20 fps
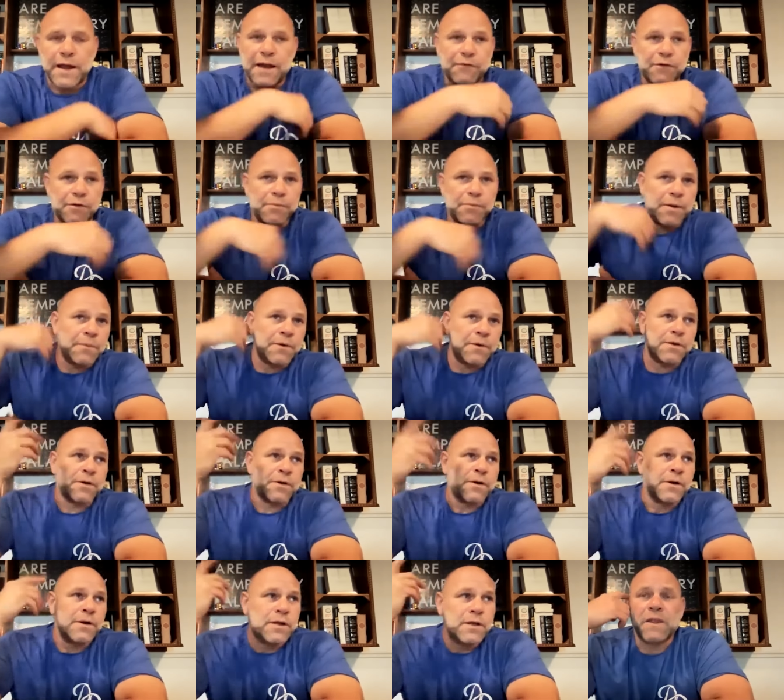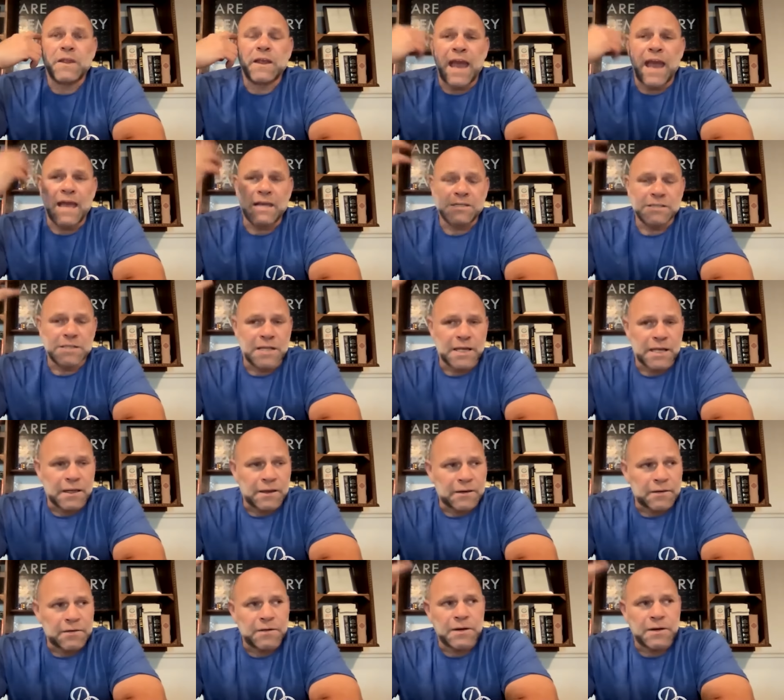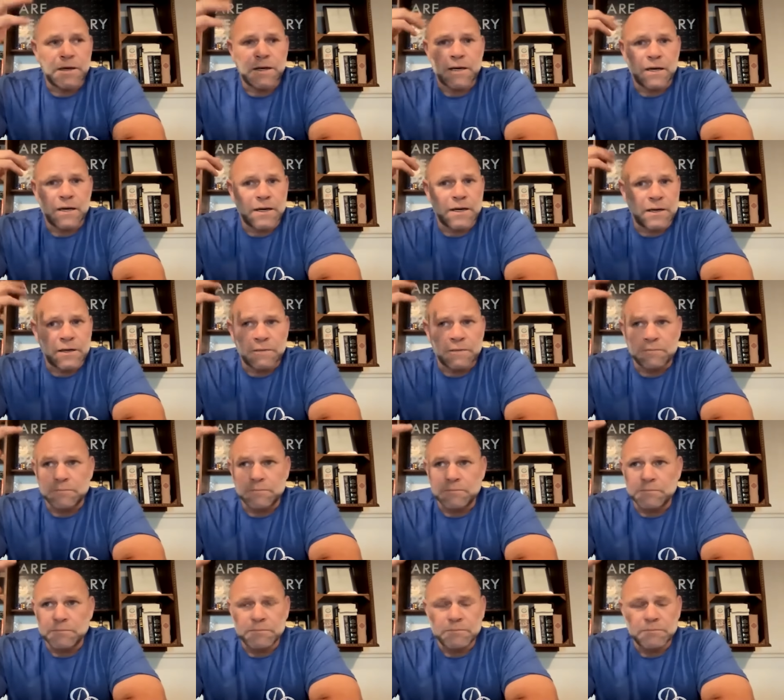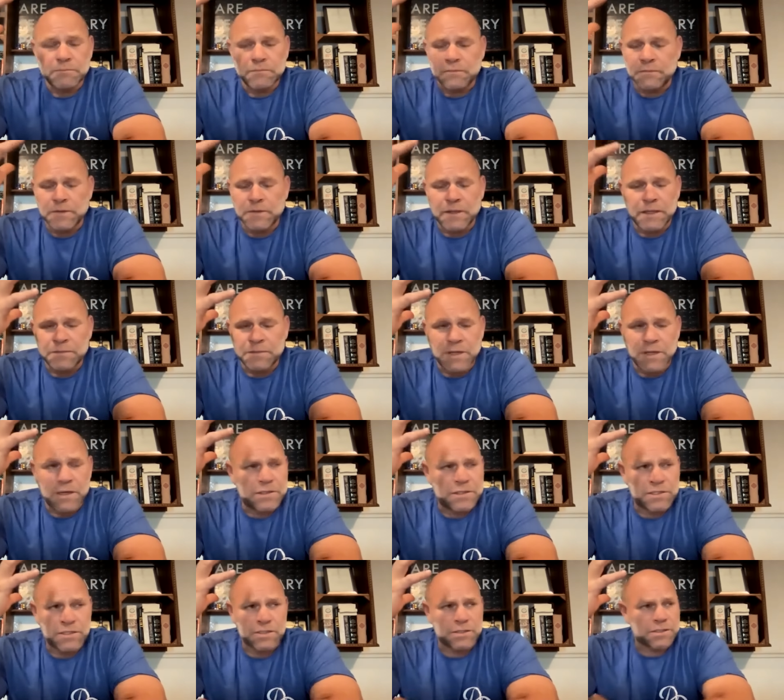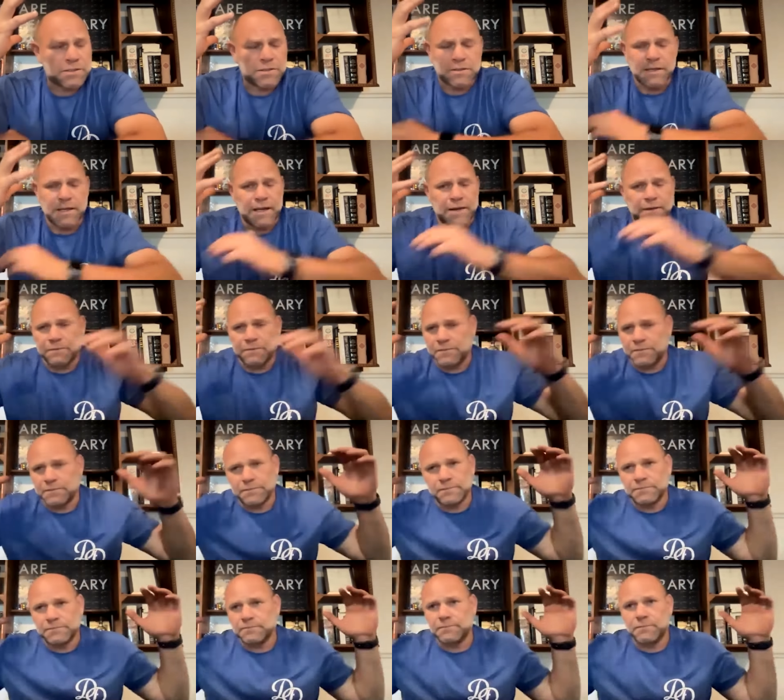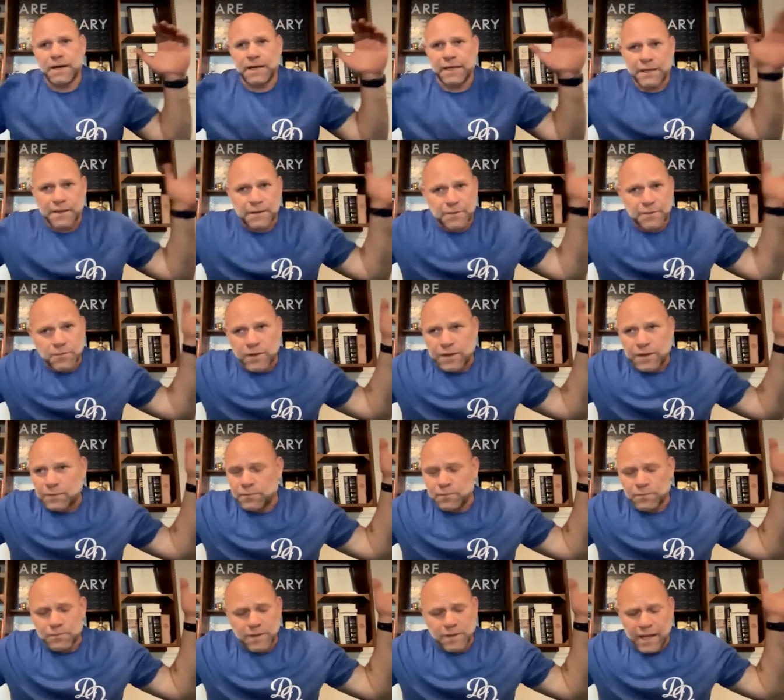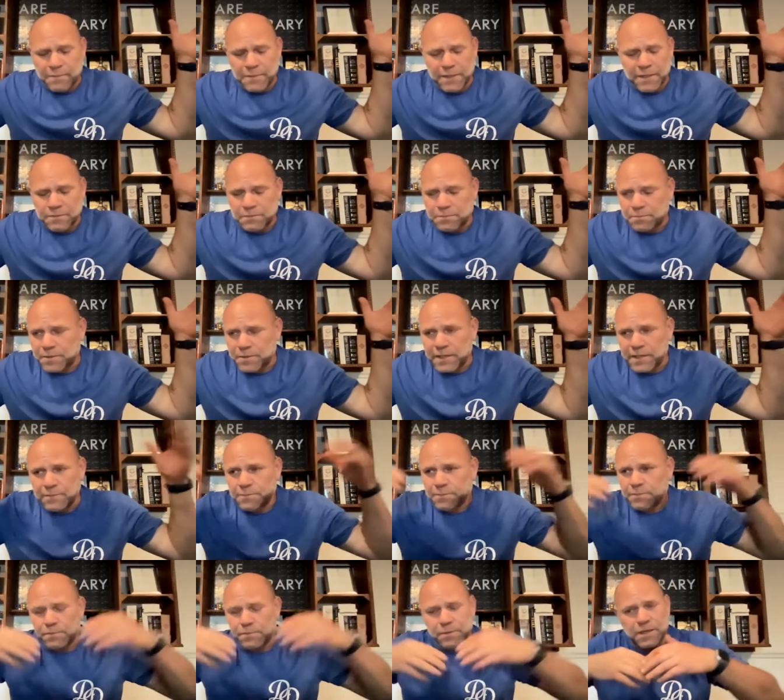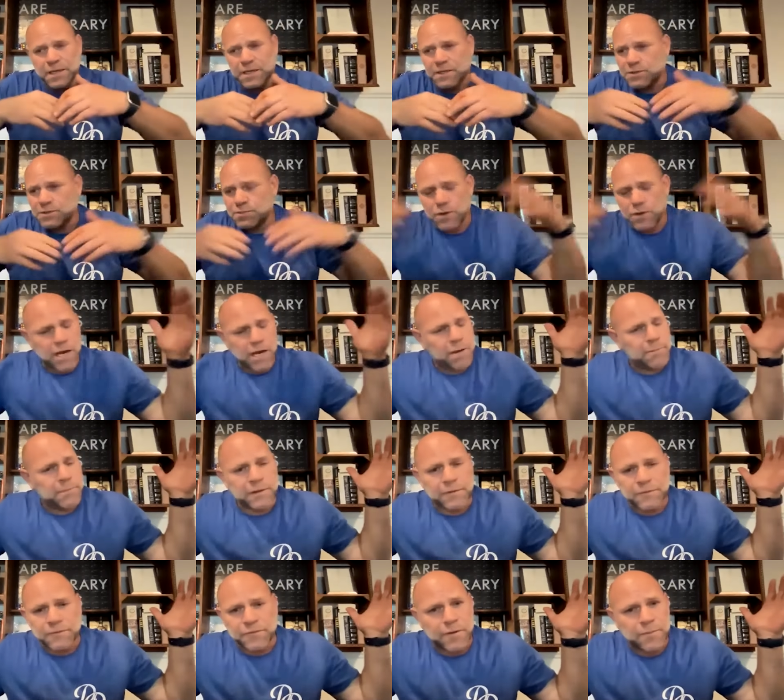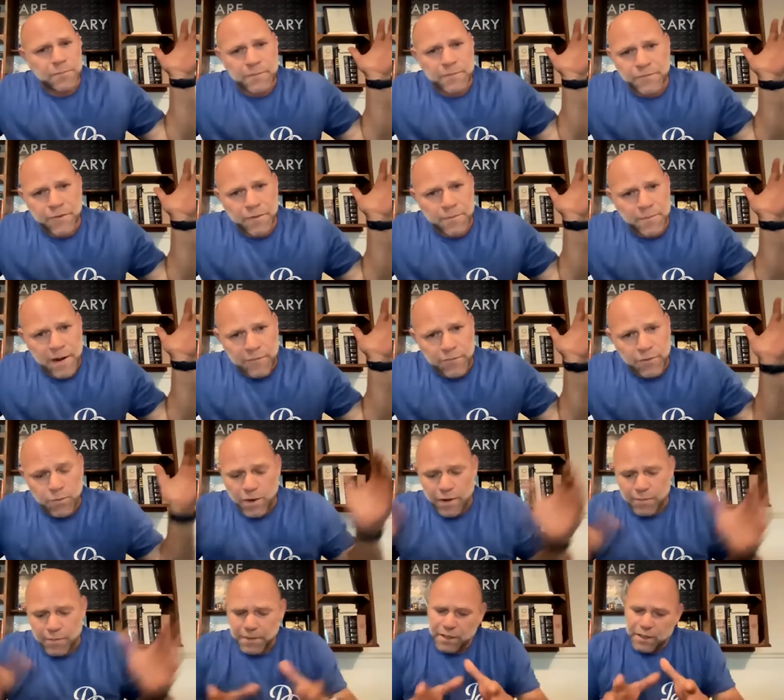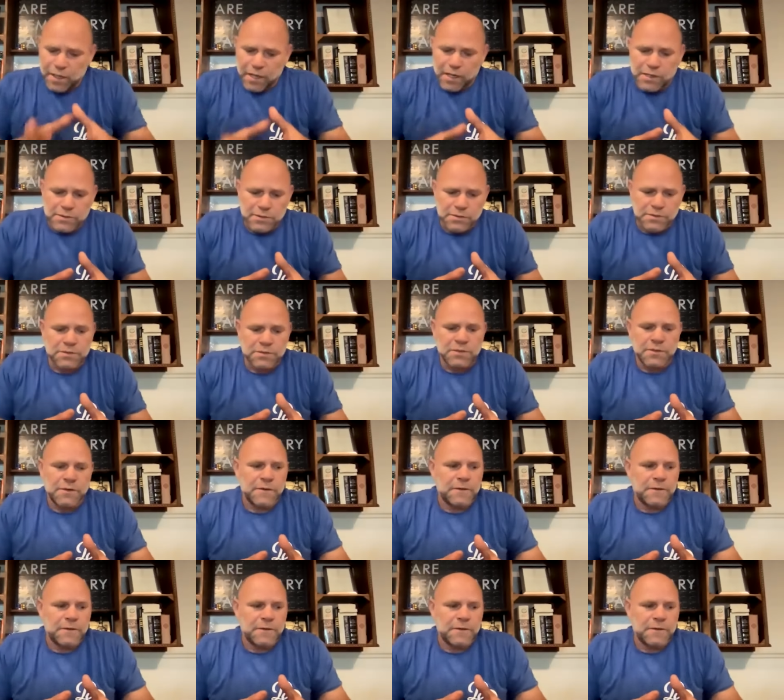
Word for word: I remember casting. Uh, it, it just Mike when I mean, peep, kids were coming from from everywhere because